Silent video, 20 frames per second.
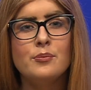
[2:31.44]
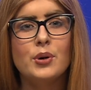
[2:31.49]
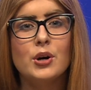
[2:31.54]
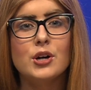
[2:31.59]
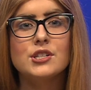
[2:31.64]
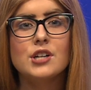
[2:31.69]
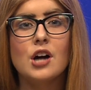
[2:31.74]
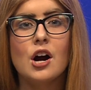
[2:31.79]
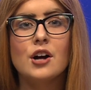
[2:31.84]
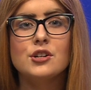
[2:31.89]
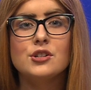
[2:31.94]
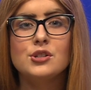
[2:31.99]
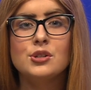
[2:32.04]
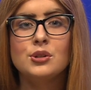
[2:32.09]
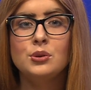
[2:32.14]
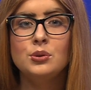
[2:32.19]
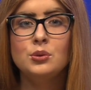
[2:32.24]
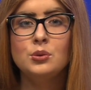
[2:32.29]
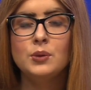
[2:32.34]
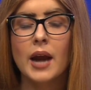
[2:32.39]
booked on
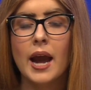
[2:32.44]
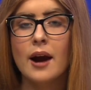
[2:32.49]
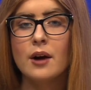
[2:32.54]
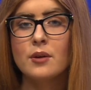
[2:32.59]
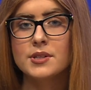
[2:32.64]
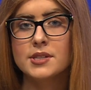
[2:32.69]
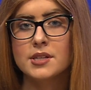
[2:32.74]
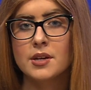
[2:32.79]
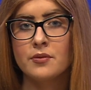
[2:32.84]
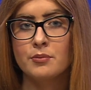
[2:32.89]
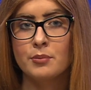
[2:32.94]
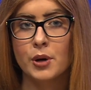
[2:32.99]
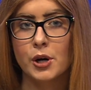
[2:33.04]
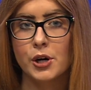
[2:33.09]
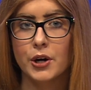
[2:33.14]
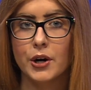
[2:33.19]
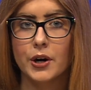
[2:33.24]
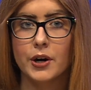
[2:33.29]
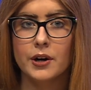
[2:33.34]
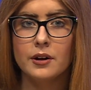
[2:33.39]
2 counts of
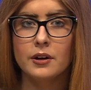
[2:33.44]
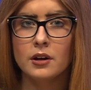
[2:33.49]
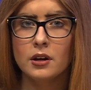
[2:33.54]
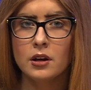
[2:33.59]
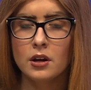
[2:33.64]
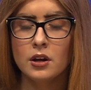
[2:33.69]
murder.